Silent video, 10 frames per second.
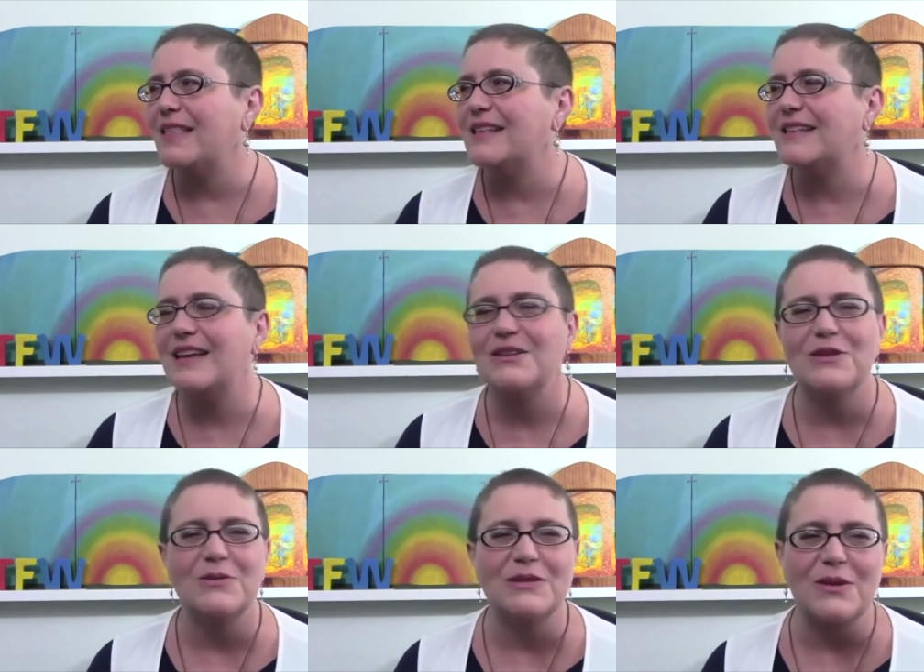these
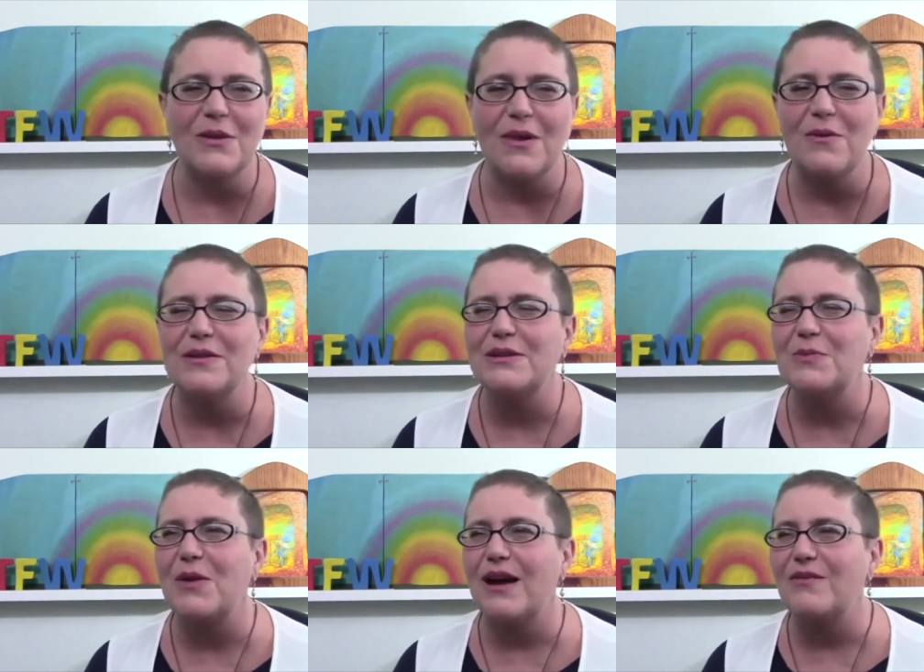angels we're so we were so
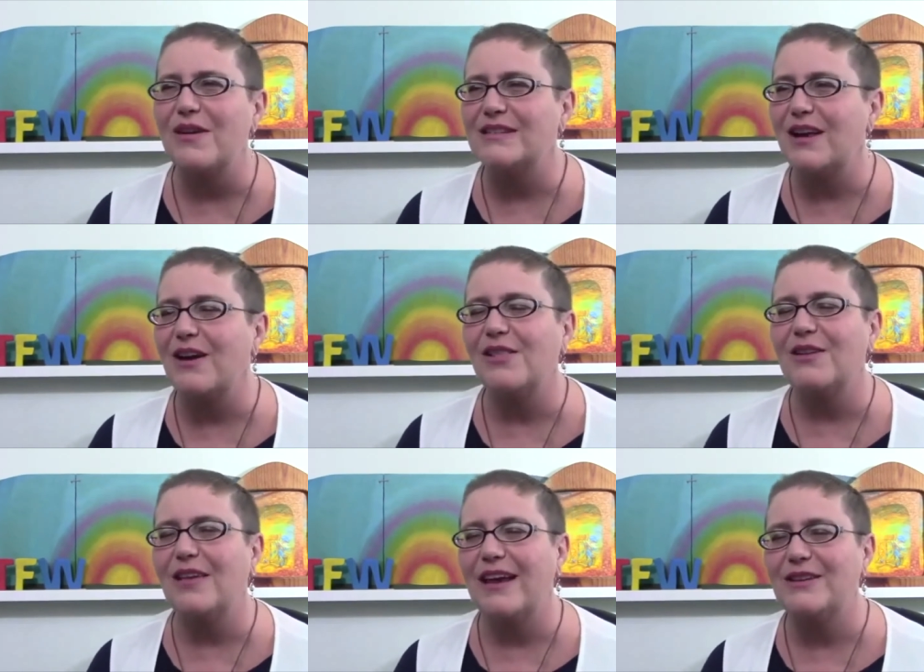proud of our our
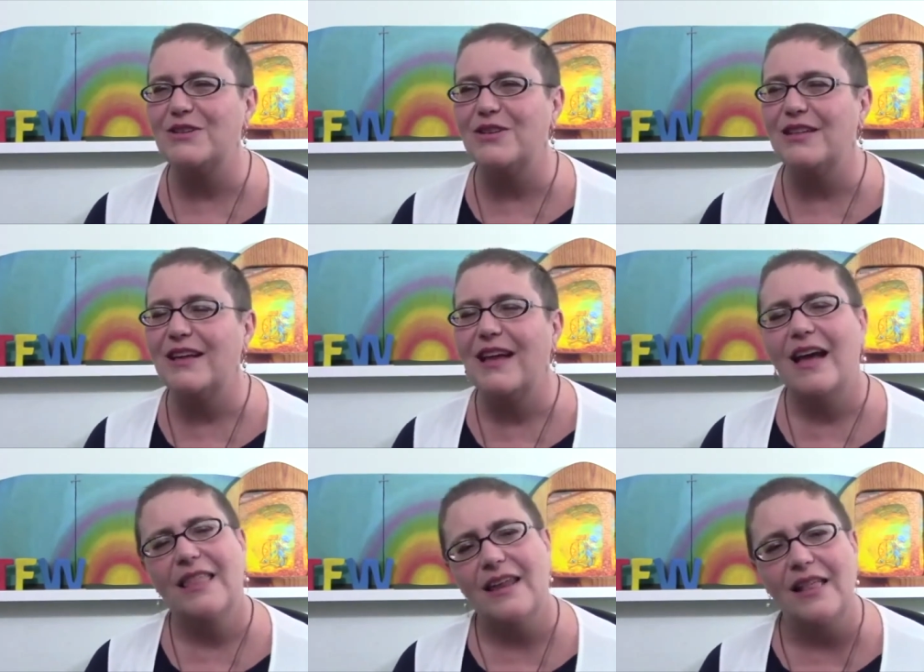little angel.
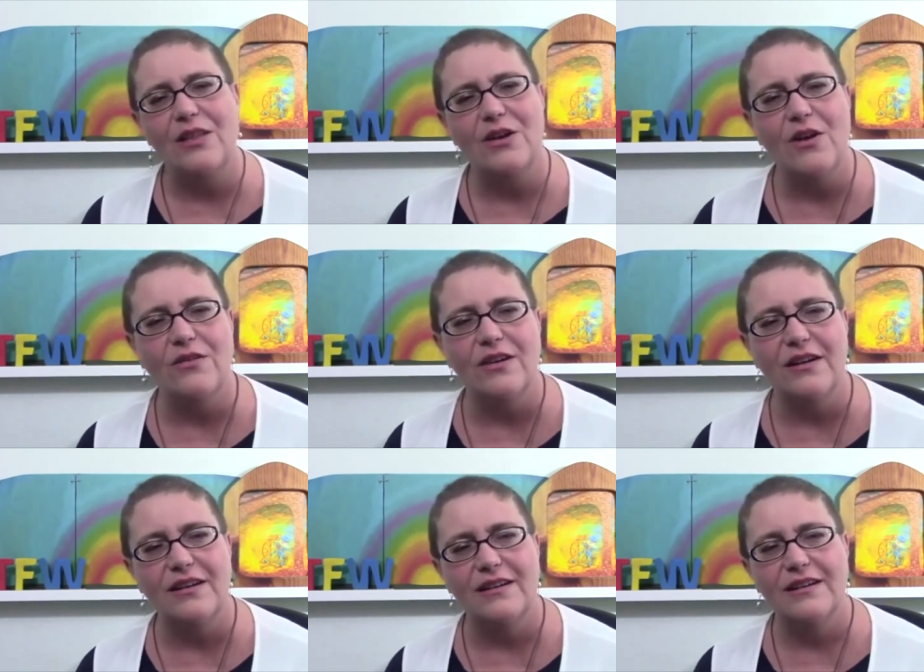Then I look
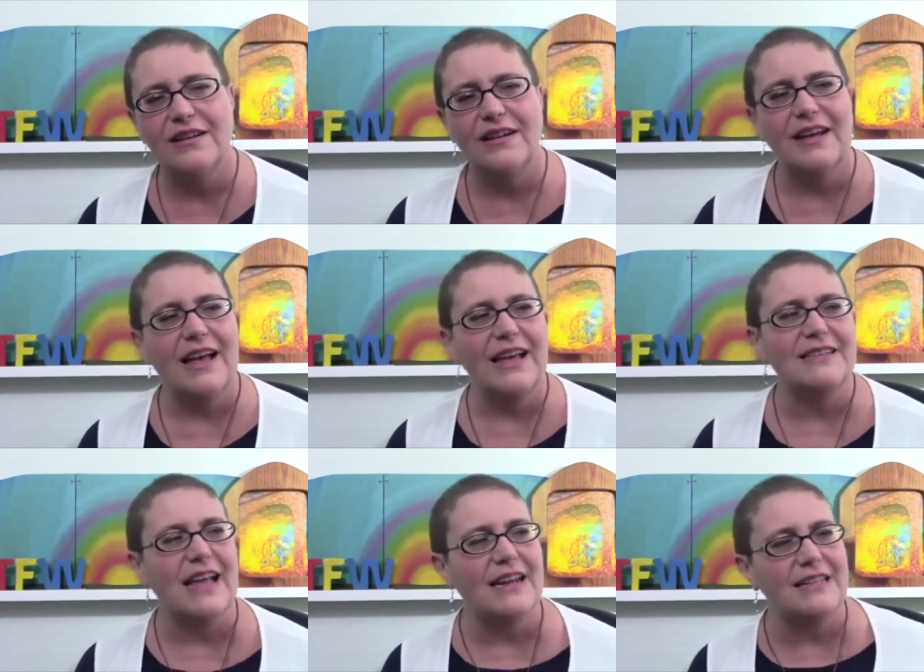over and
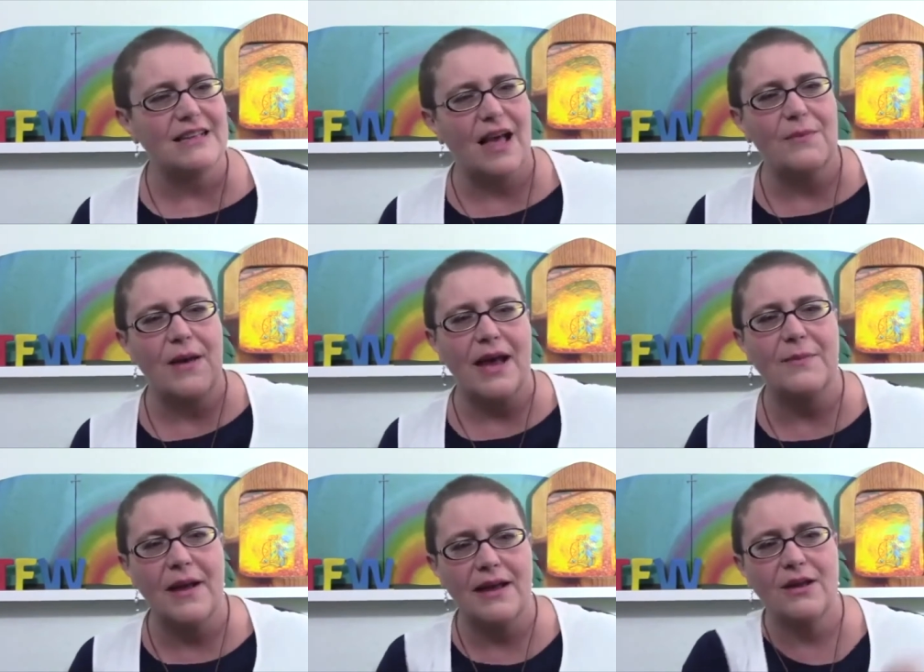Daddy's got
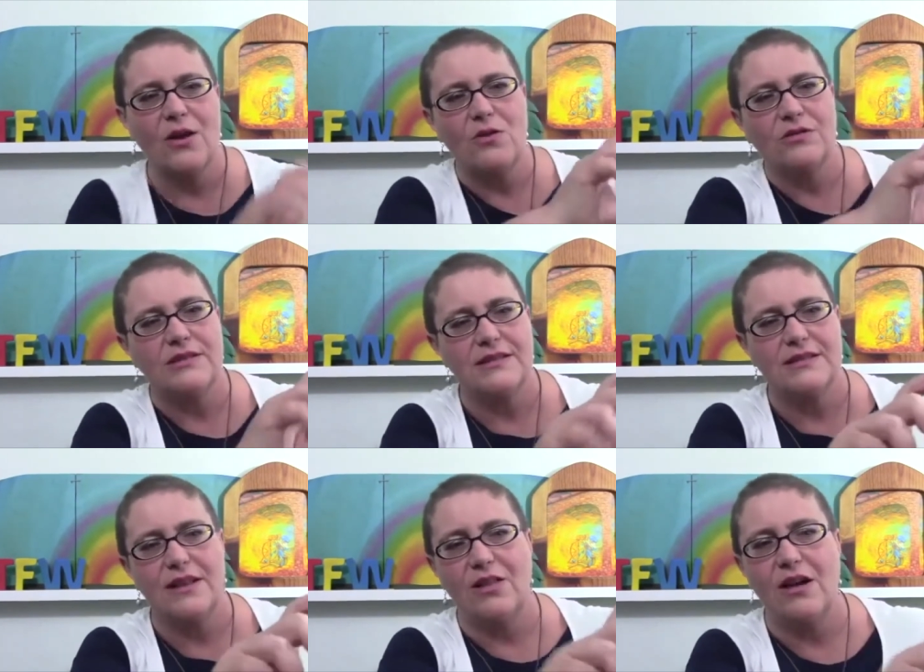Pac-Man and ghosts
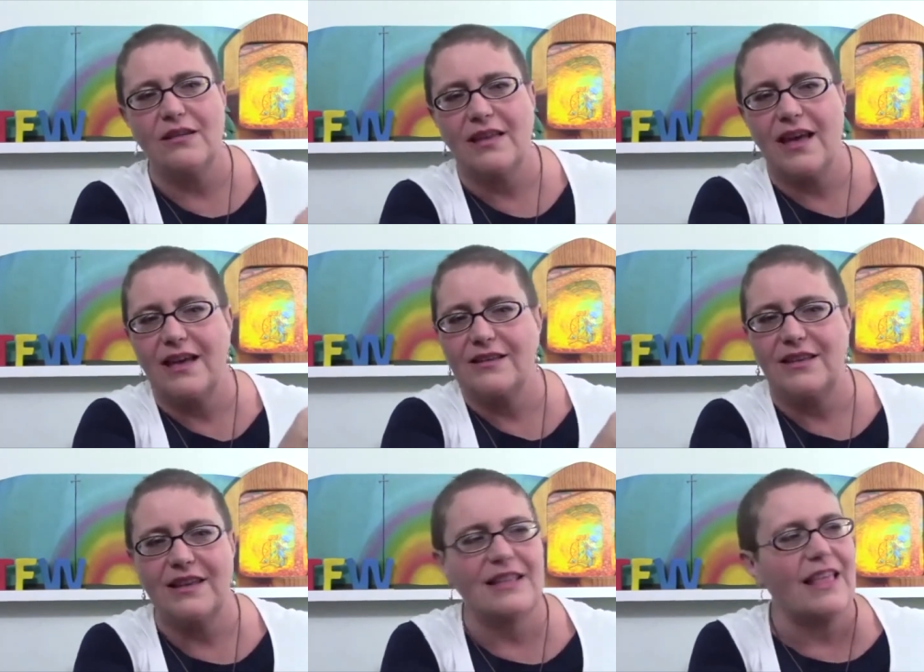along the end.
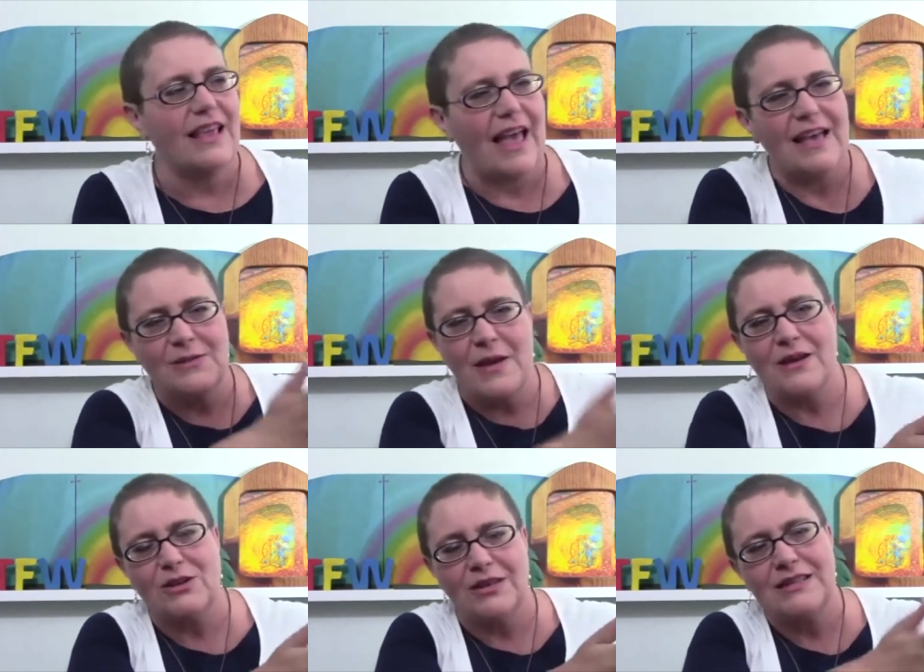He like has them
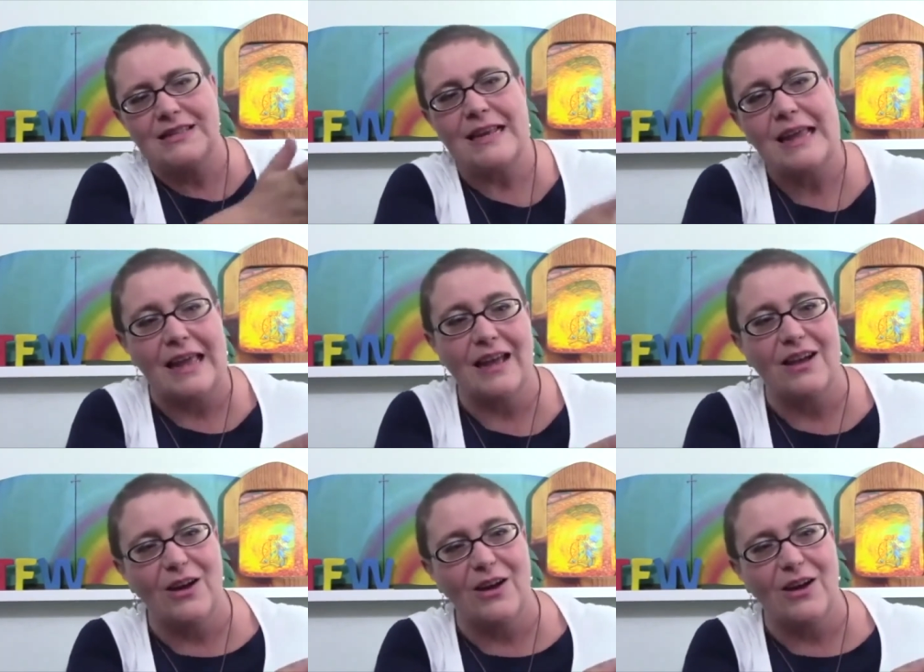actually sitting